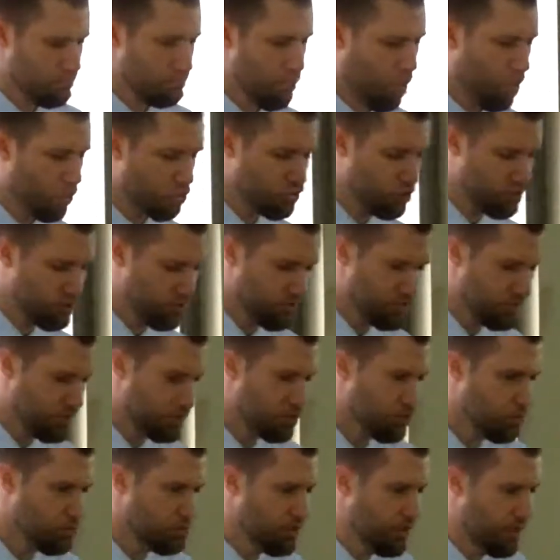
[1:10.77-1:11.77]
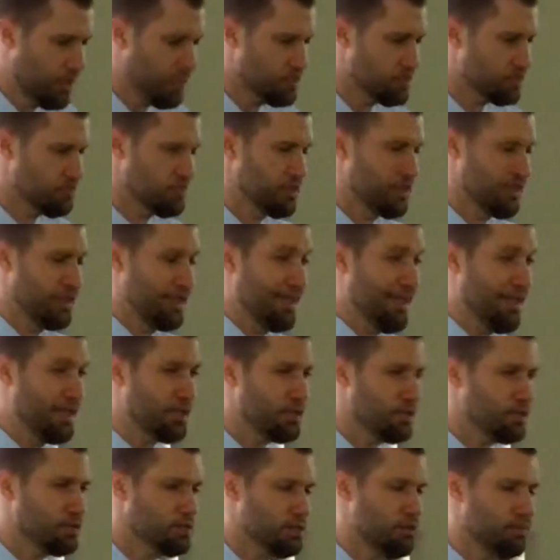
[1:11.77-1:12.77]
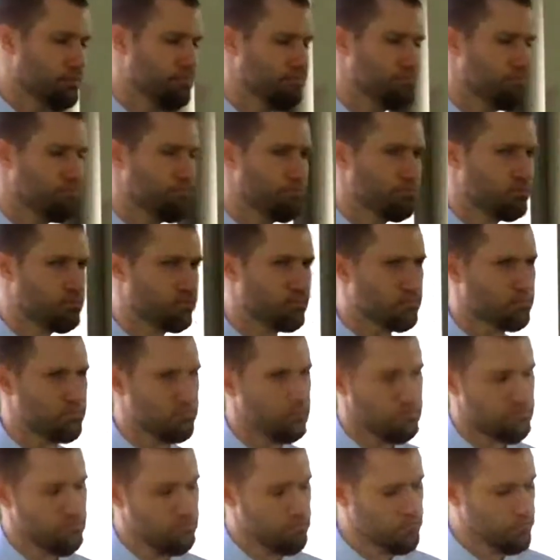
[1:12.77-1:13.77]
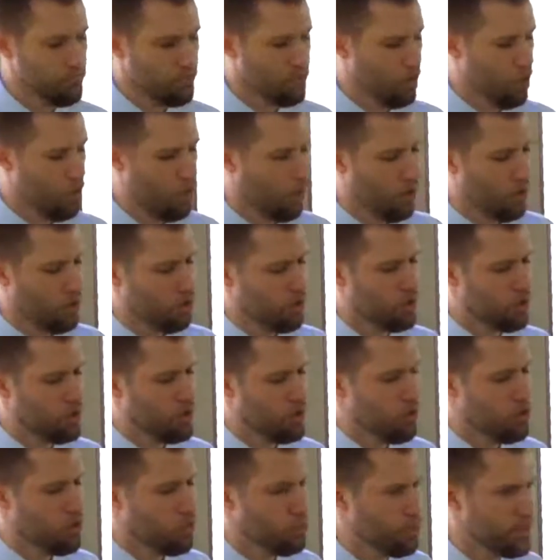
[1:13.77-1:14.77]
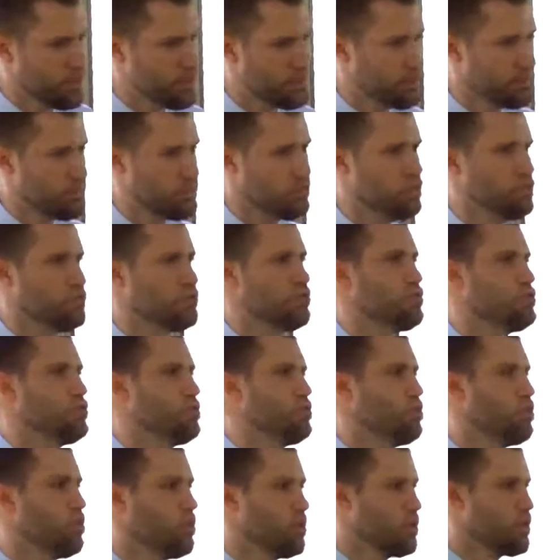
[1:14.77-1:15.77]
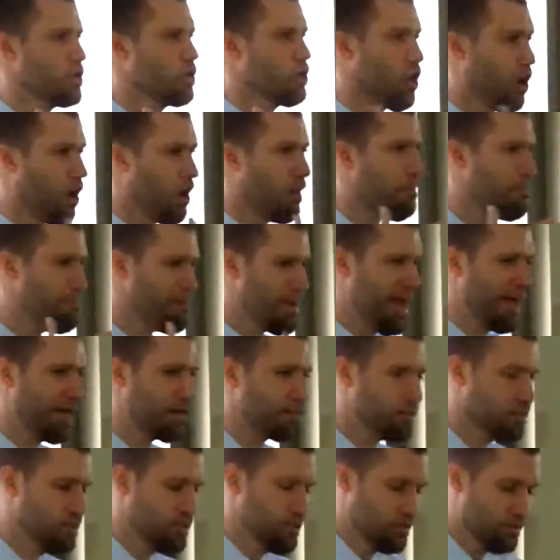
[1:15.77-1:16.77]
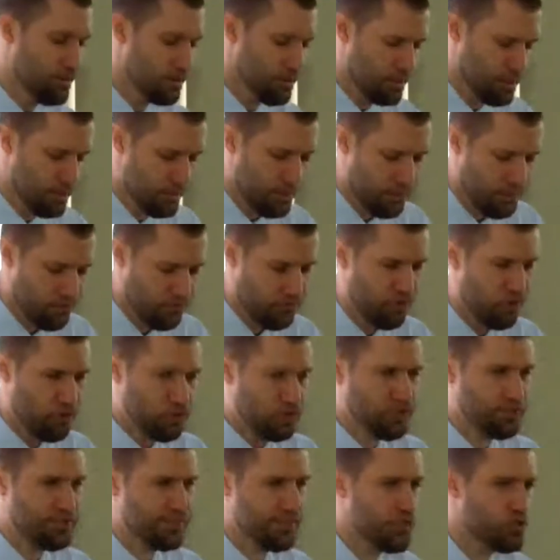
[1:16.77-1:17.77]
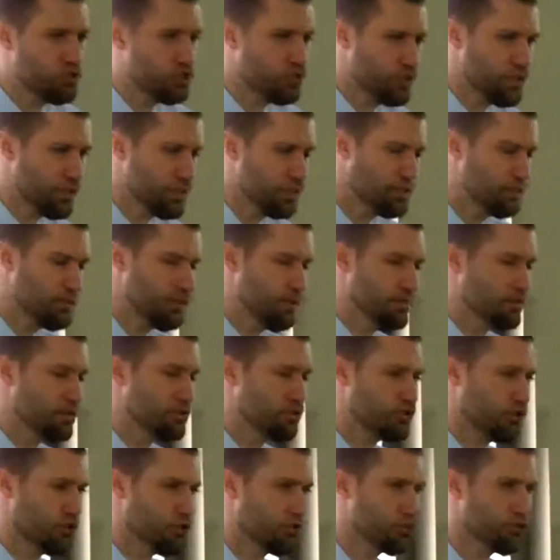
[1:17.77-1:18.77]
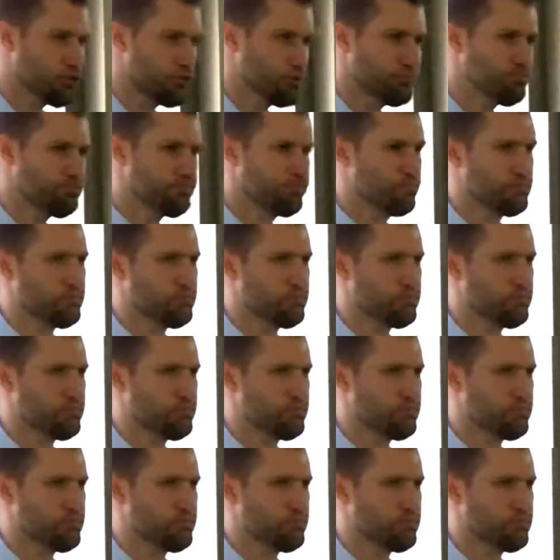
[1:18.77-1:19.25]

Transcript: Most of the New Testament letters are written to combat false teaching in the church,